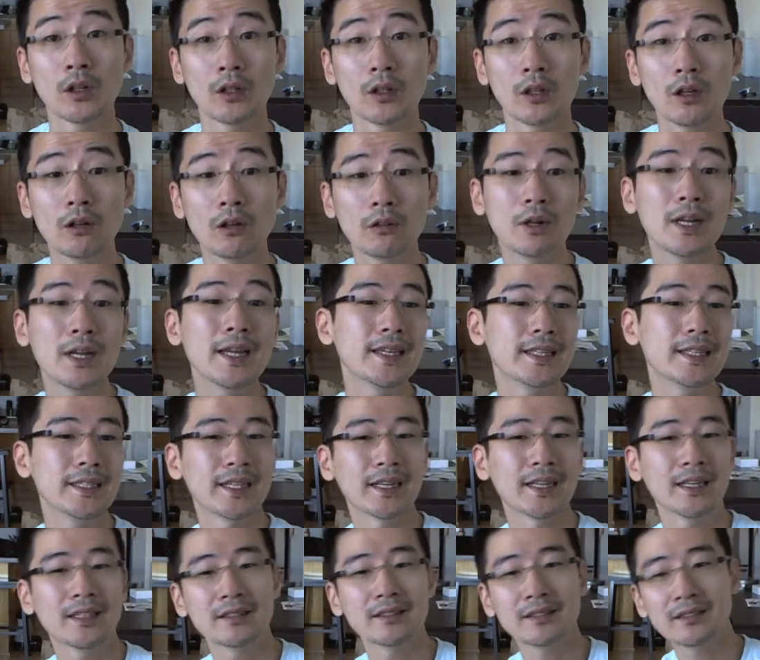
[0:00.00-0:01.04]
Oh, hey
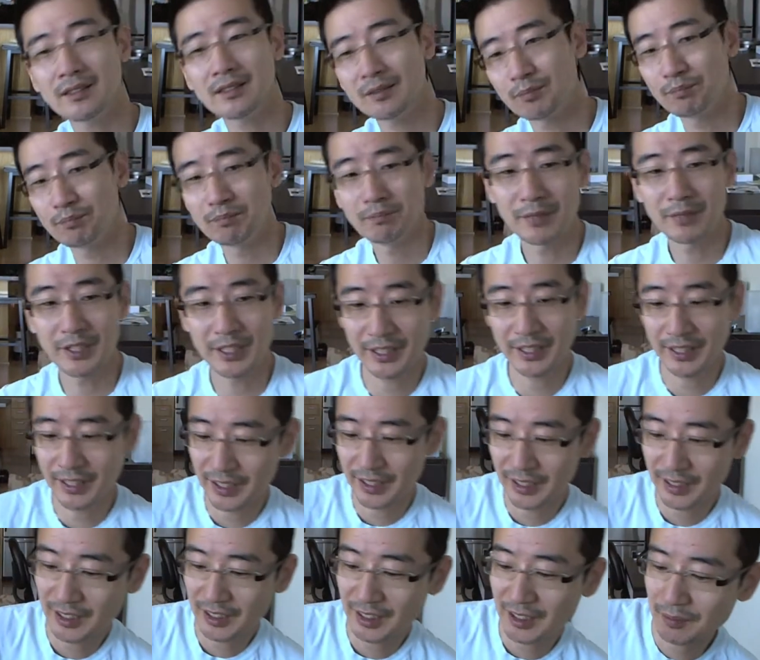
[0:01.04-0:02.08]
guys, me again
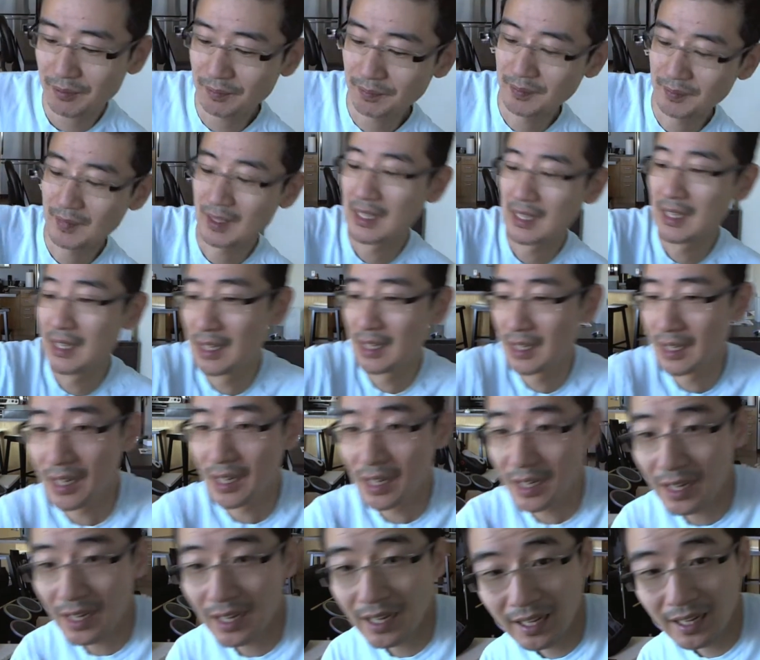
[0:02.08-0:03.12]
here.
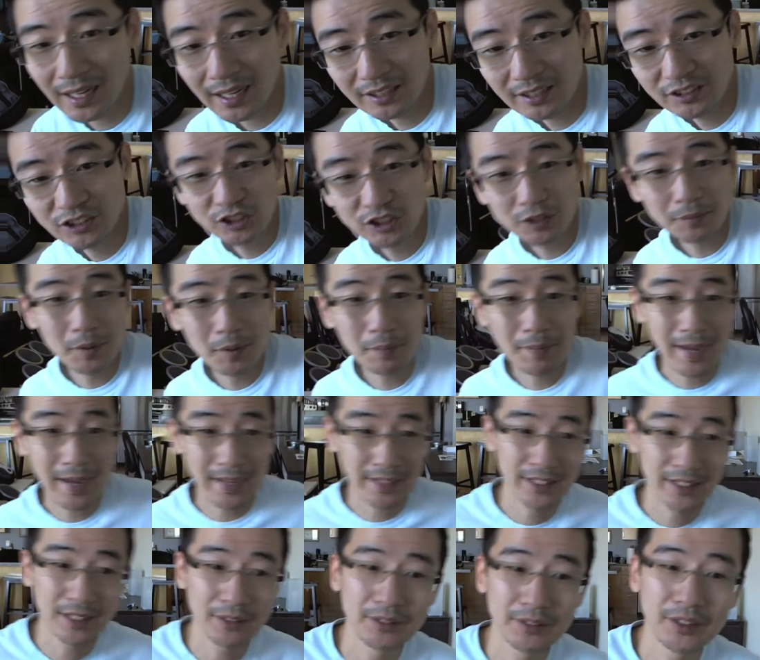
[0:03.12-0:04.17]
Jimmy
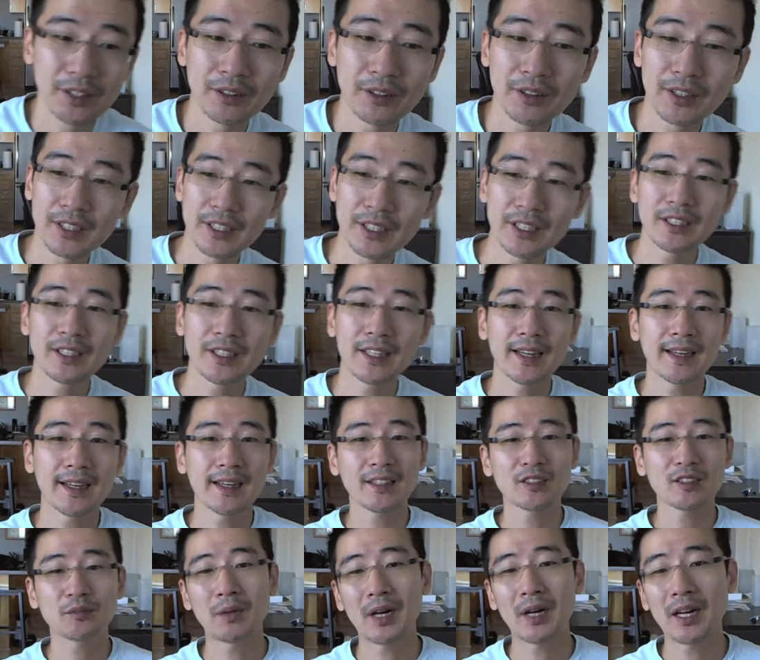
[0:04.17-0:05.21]
back in with no
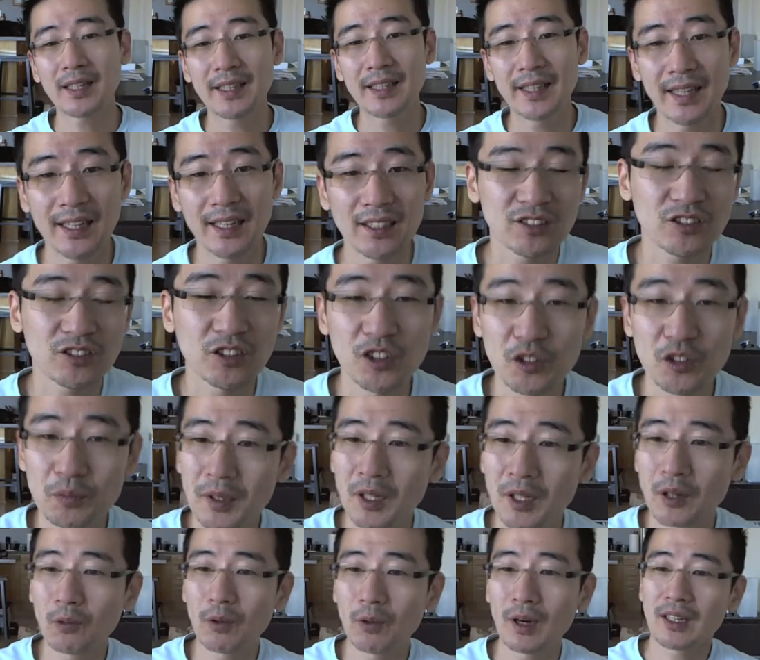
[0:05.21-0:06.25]
Geekcast podcast, so it's
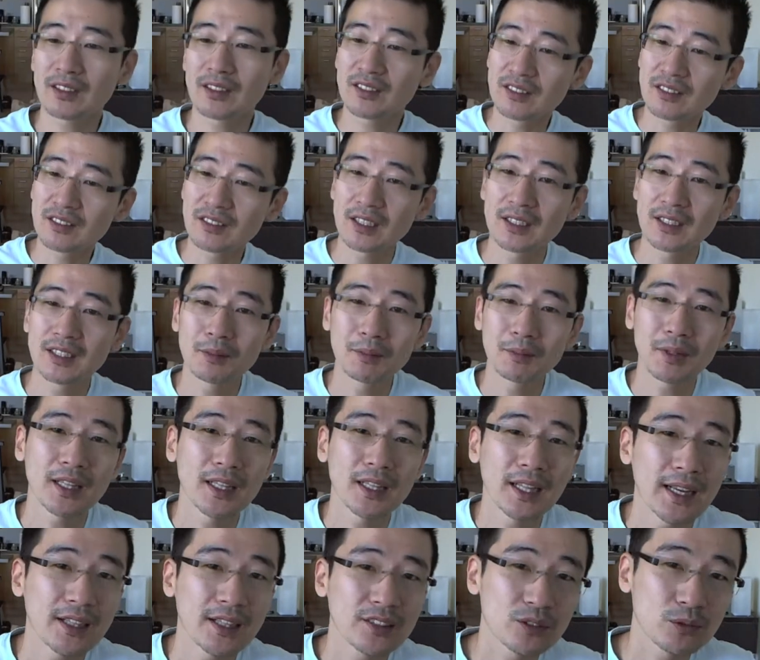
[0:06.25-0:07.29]
been a while since I did my
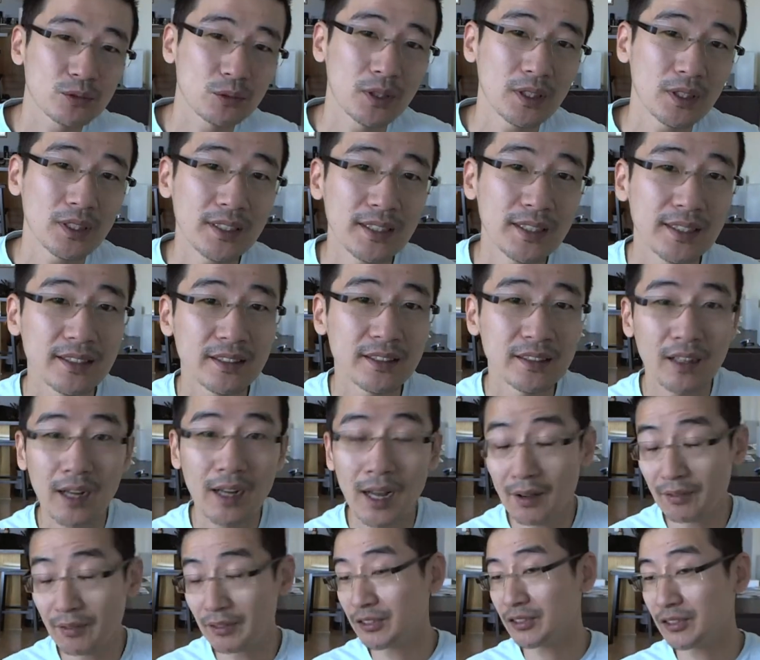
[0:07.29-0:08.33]
last one, and
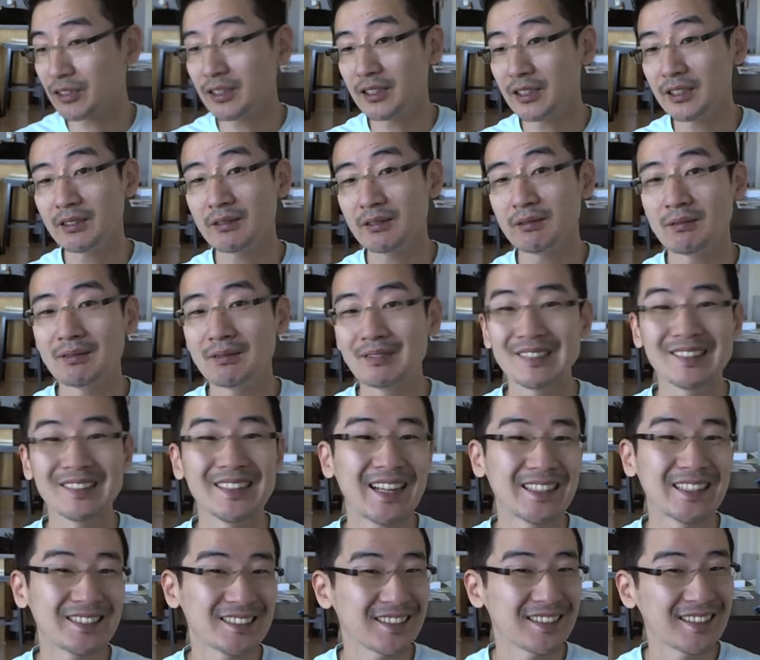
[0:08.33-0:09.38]
obviously,
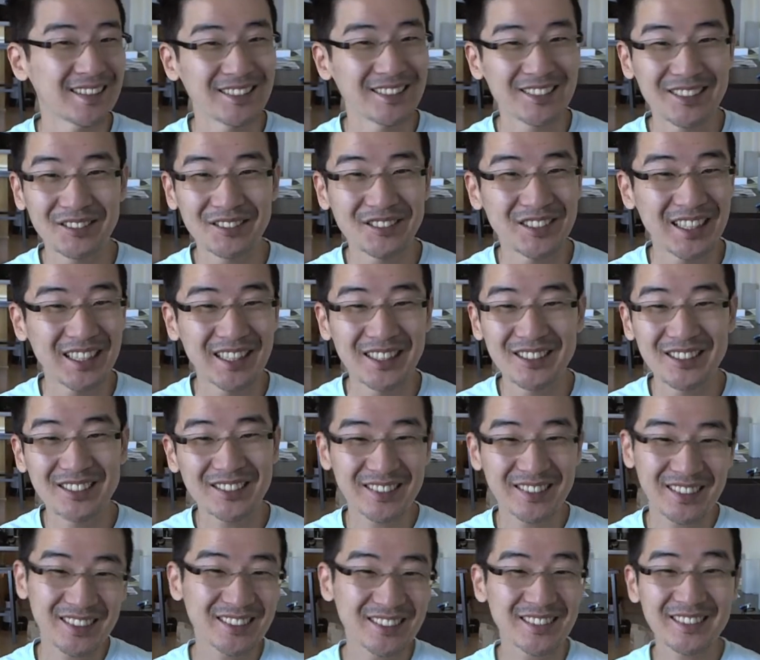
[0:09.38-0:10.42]
lots of things have changed
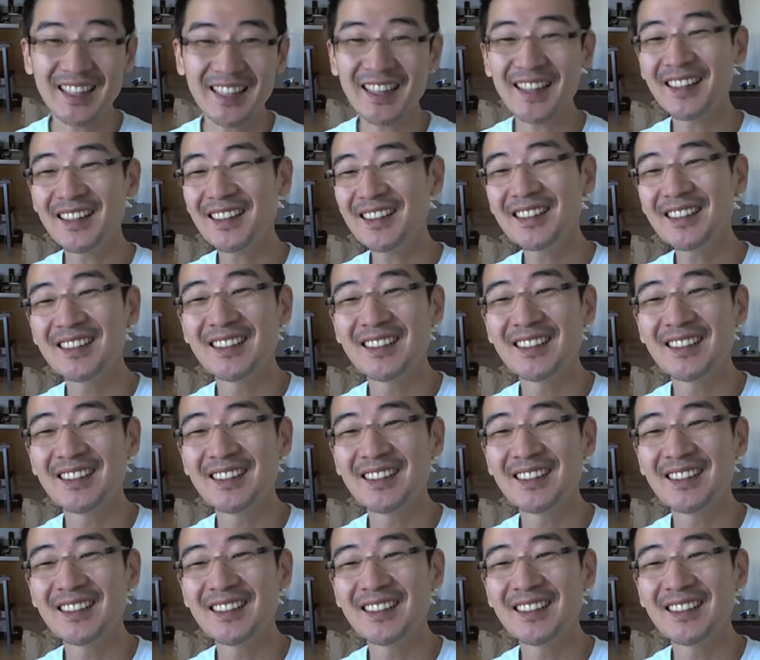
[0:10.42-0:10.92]
since then.